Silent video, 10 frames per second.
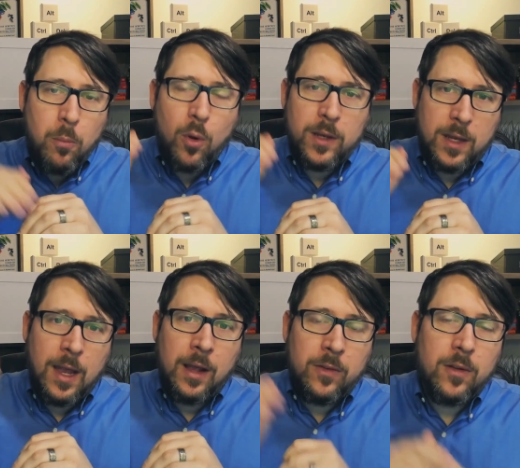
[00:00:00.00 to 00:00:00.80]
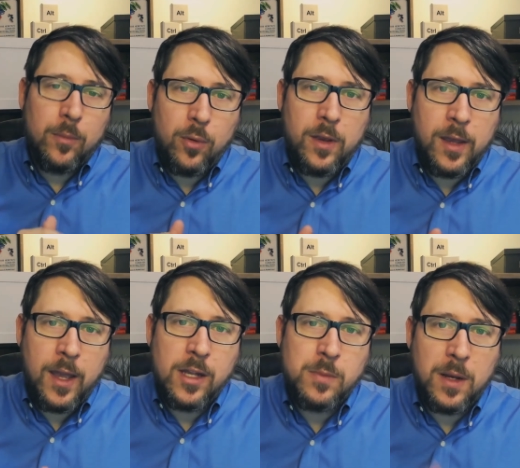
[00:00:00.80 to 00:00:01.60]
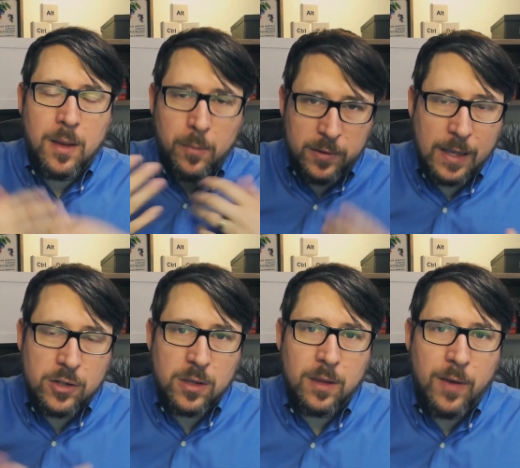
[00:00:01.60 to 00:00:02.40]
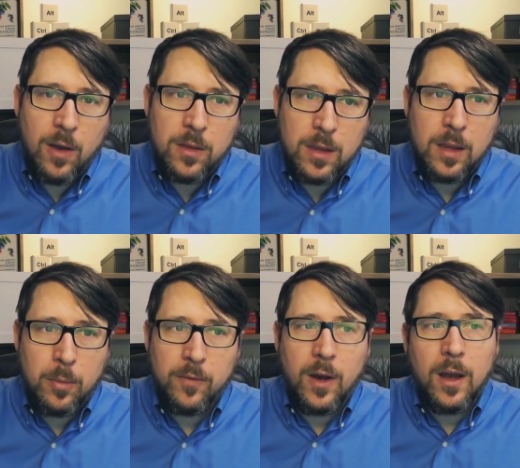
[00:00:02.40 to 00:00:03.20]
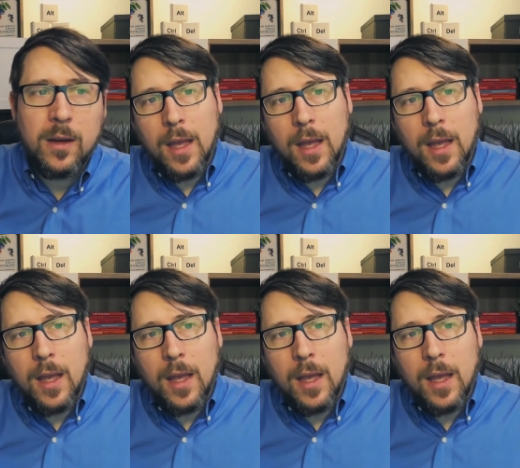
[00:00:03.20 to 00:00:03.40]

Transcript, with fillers: point gains in employee engagement and potentially the value that they provide?